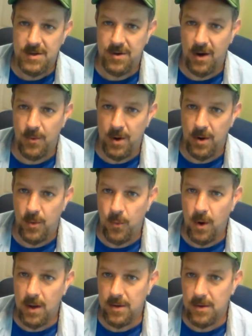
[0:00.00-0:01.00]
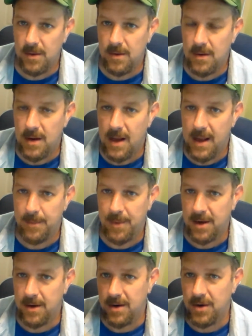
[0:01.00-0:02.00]
So I wondered, what am
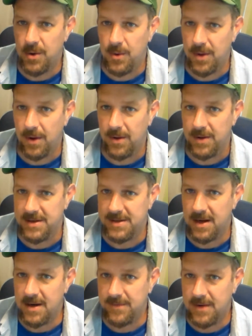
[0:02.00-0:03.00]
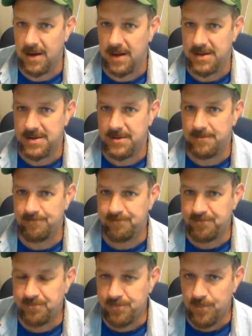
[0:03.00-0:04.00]
I going to do with all these offcuts?
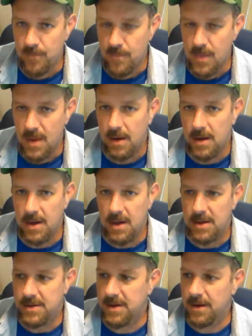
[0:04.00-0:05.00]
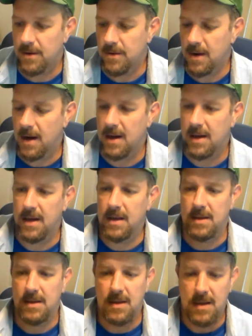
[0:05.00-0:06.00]
So
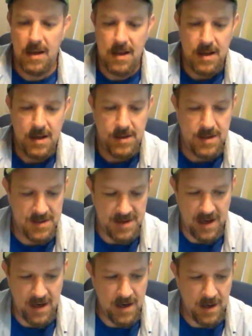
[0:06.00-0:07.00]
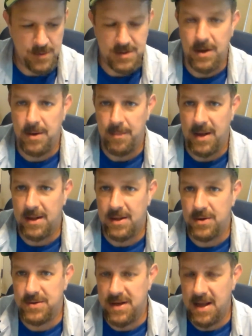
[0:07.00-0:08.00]
I decided I was going to make
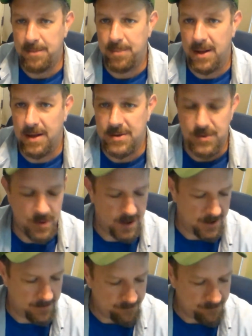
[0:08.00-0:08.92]
those nameplates with